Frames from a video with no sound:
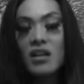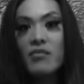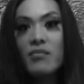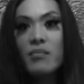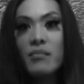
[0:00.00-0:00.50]

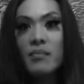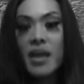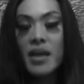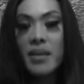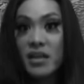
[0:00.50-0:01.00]
of
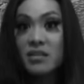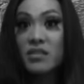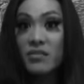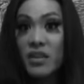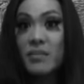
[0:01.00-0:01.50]
male
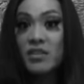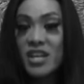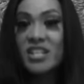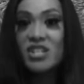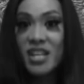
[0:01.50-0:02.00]
to female
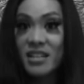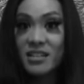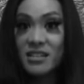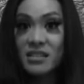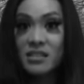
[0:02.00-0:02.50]

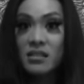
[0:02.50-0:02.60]
transgenders